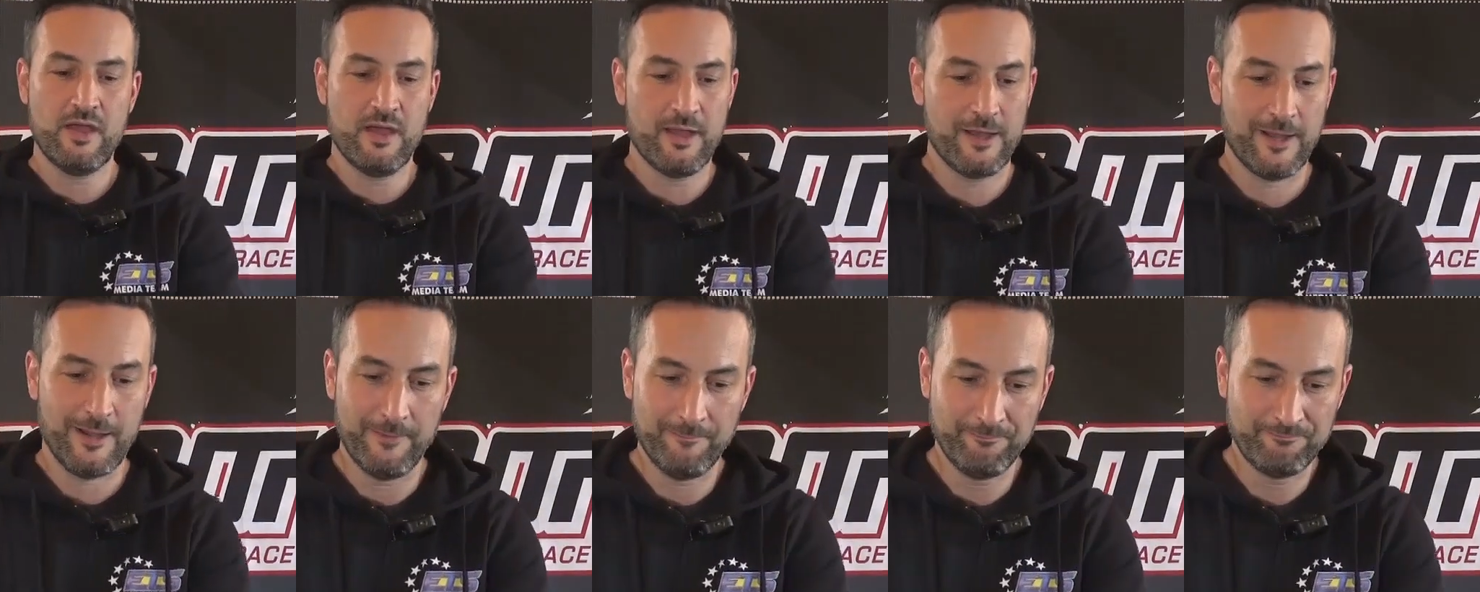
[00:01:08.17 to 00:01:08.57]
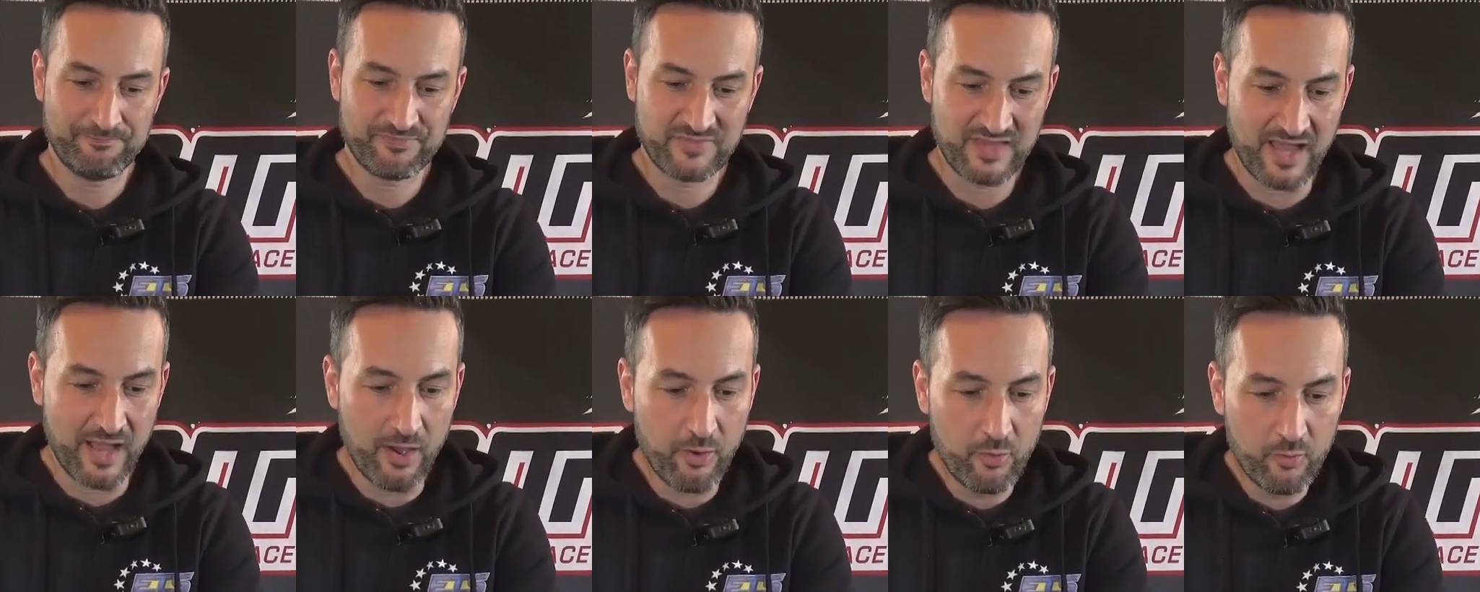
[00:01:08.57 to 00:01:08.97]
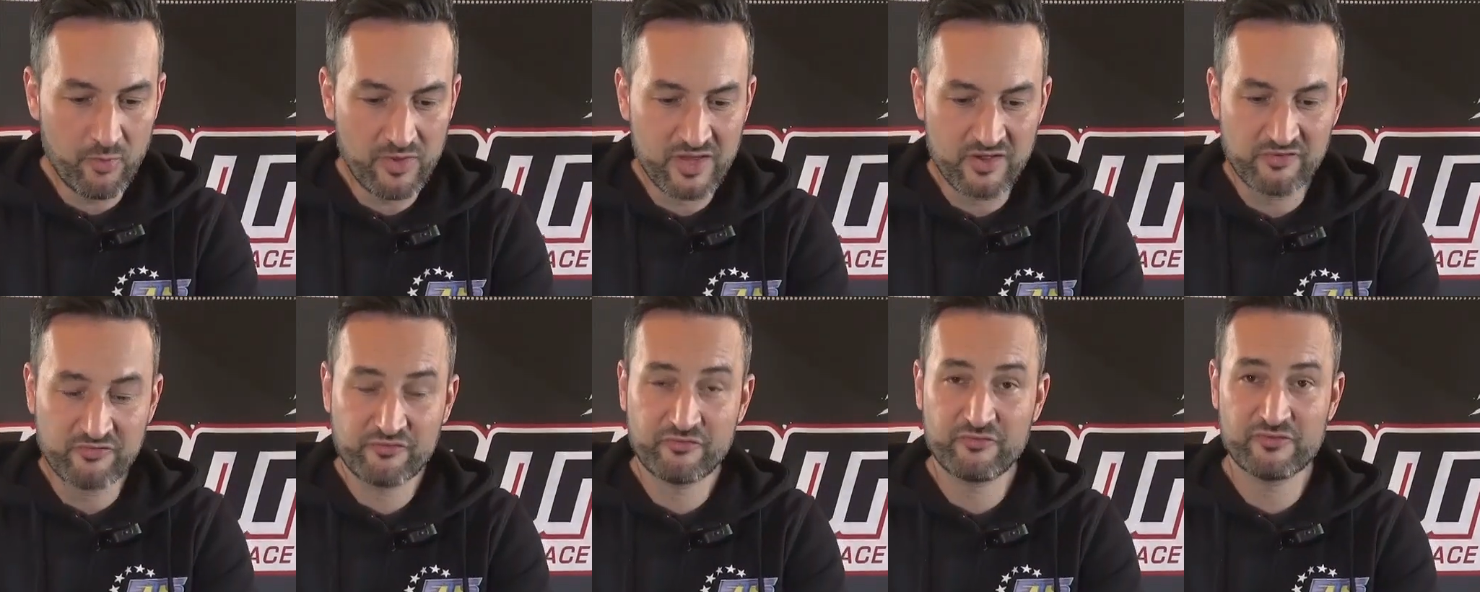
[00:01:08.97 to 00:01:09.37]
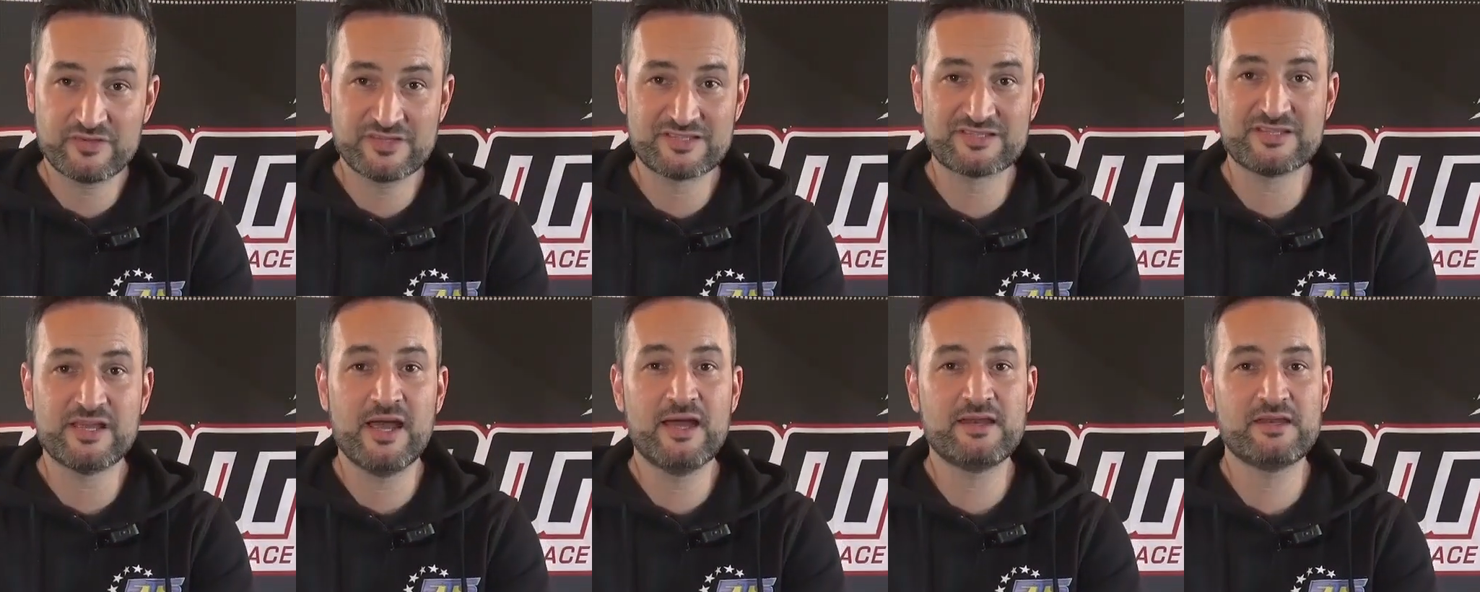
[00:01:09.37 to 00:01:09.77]
Now we have
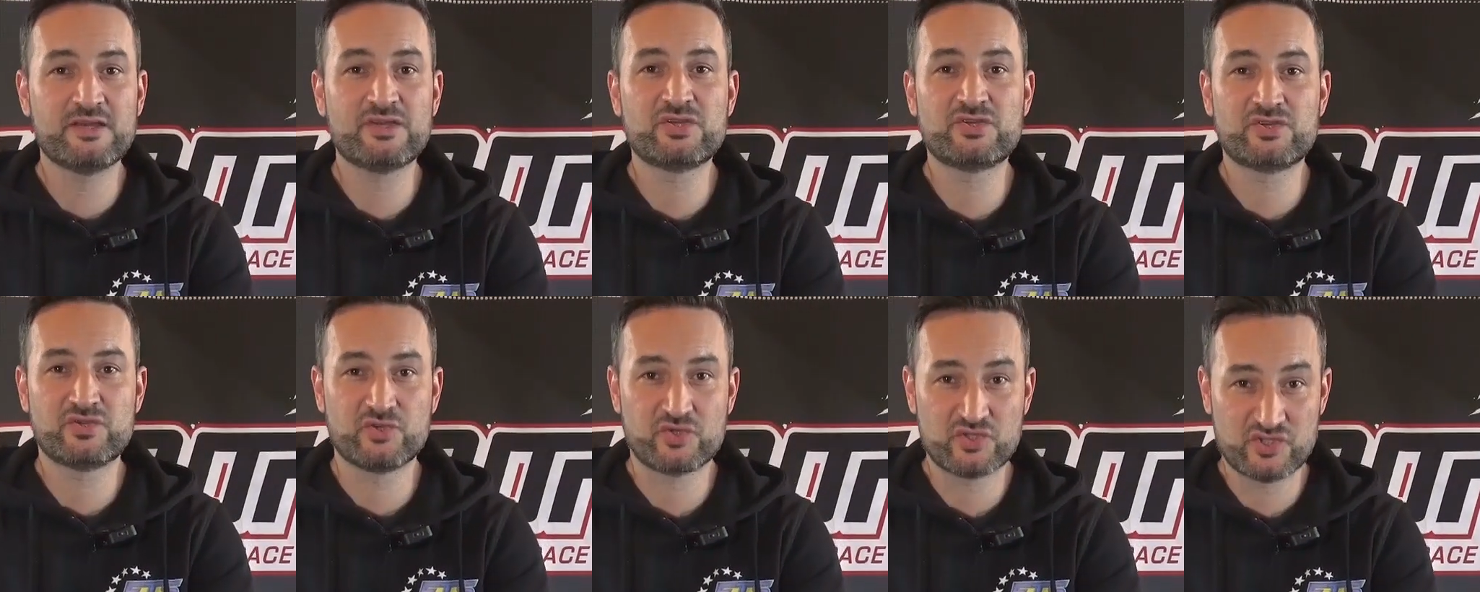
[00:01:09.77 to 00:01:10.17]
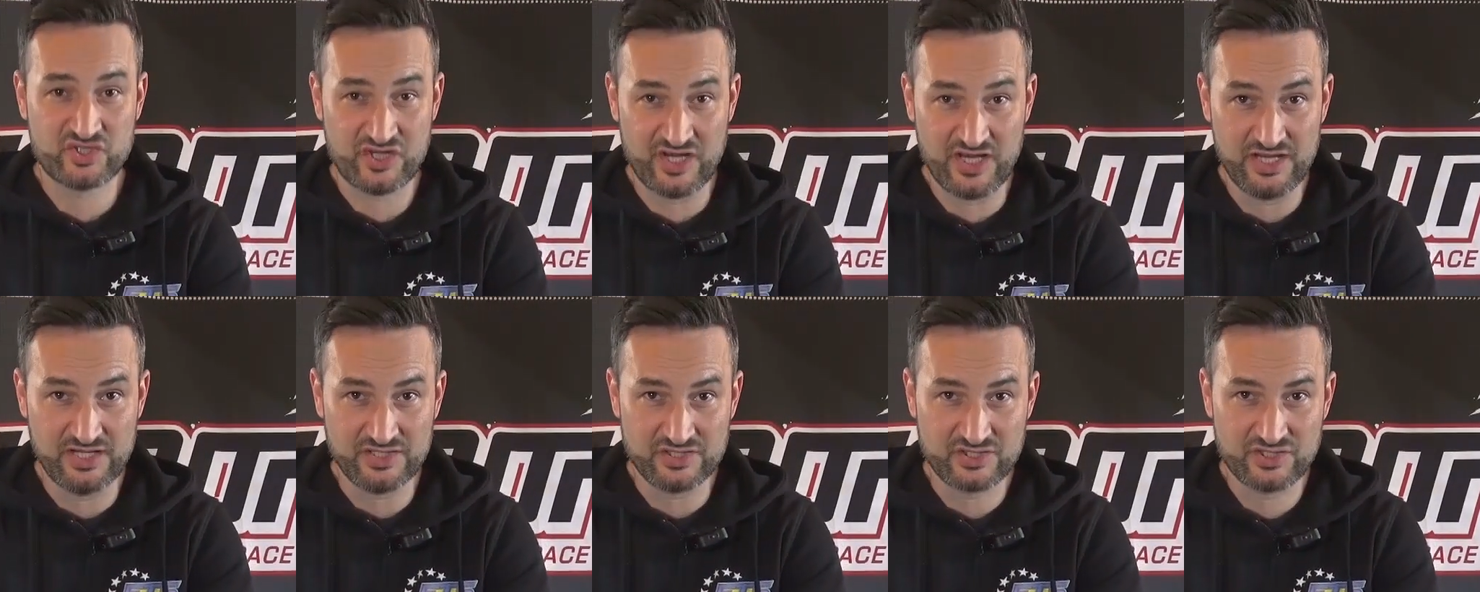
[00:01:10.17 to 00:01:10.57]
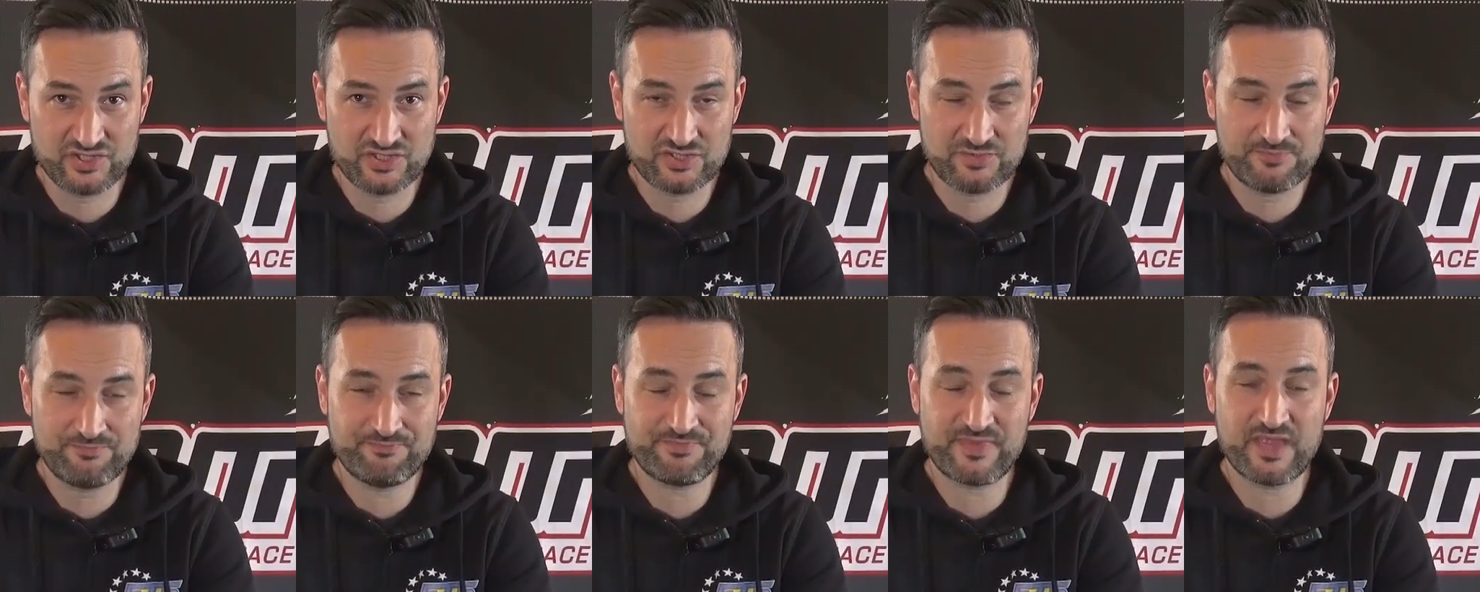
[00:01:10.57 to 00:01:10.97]
decided to change.